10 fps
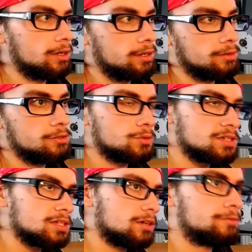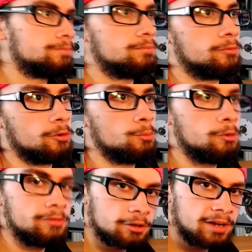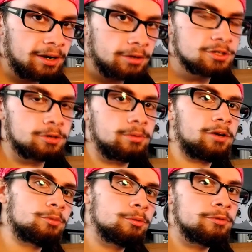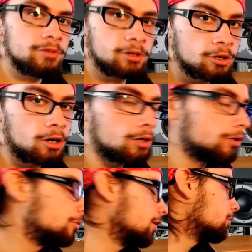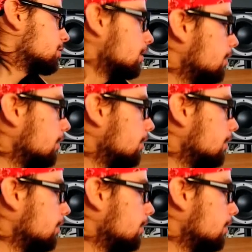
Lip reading: the joystick for moving your character around or moving your car around.